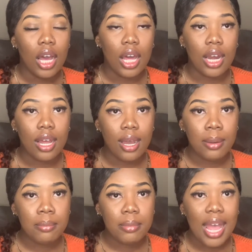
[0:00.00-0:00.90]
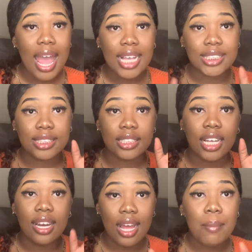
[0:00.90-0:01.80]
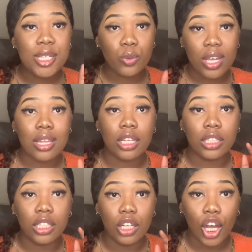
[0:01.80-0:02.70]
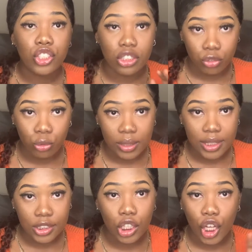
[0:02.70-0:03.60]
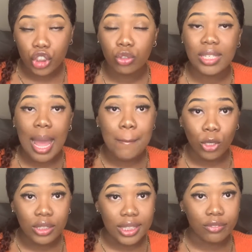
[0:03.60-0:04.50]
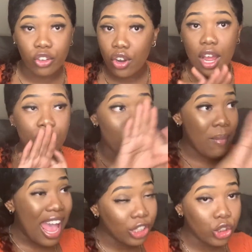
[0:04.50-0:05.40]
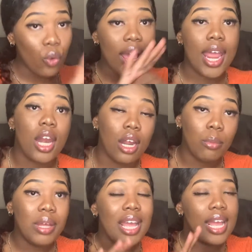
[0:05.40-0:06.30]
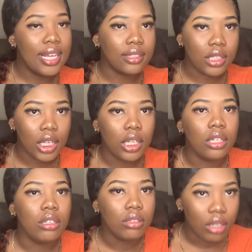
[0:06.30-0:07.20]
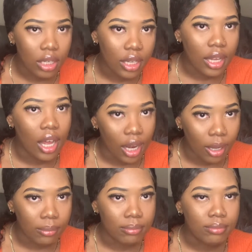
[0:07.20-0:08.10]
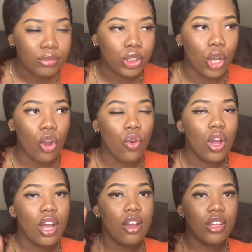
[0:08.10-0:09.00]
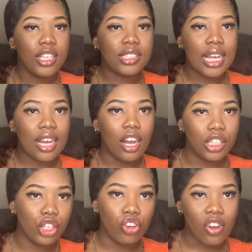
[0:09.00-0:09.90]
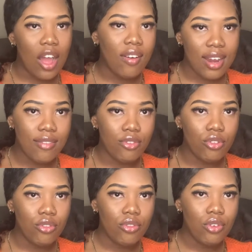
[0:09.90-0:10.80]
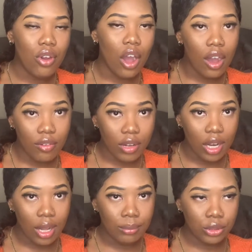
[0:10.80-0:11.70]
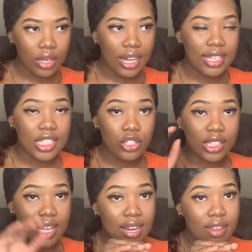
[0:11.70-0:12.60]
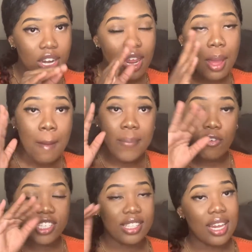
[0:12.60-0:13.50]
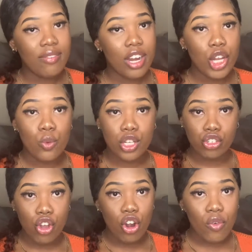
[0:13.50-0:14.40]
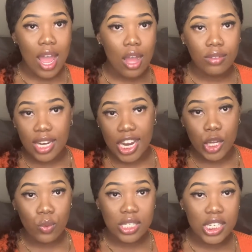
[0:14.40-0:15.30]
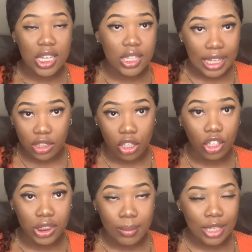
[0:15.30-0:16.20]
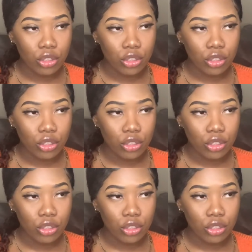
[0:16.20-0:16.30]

Alum has Alum is where the, the laundry room is. The laundry room in that building for, for Mastro and Alum is in Alum. So it's like on the ground level of Alum. So like let's say you take the elevator. Before you take the elevator, you would just go around and then you would see the like the laundromat.